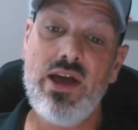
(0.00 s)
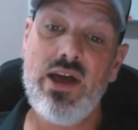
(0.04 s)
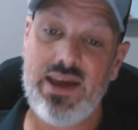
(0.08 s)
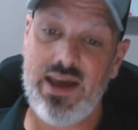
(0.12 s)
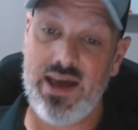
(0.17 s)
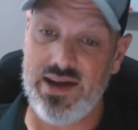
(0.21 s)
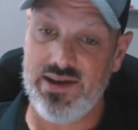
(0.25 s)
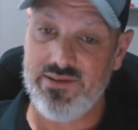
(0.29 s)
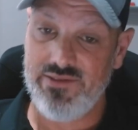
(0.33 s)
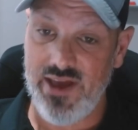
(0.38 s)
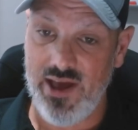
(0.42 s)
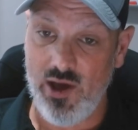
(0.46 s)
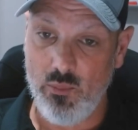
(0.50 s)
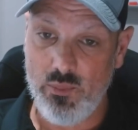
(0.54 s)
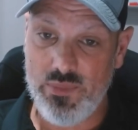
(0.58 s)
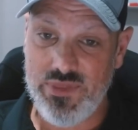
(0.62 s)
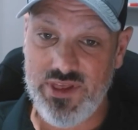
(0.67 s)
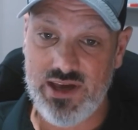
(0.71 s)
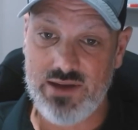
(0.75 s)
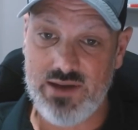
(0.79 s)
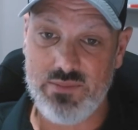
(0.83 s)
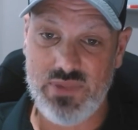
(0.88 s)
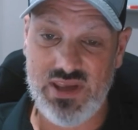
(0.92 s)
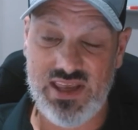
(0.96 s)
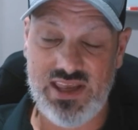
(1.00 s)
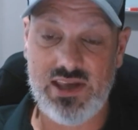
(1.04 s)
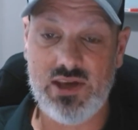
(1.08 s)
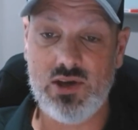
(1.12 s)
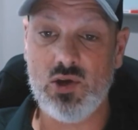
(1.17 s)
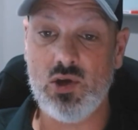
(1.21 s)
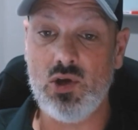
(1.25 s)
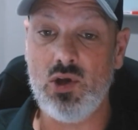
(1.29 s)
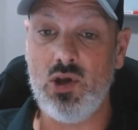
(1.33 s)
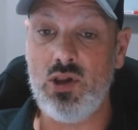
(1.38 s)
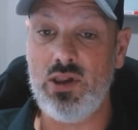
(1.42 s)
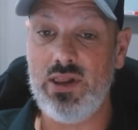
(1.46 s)
Kind of help them
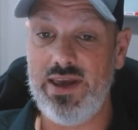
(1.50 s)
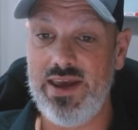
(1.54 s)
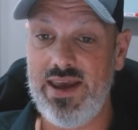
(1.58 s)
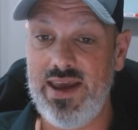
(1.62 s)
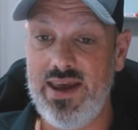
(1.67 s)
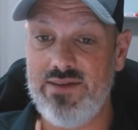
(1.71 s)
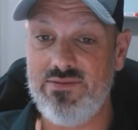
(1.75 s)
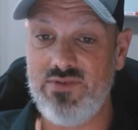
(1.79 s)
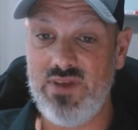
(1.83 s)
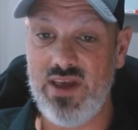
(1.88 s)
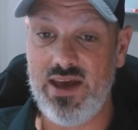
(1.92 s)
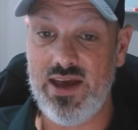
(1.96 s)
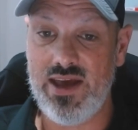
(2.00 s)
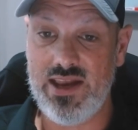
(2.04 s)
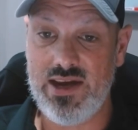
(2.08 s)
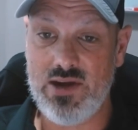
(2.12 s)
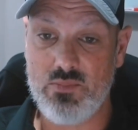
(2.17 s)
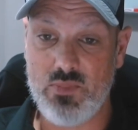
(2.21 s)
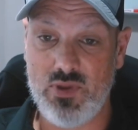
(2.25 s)
heal and then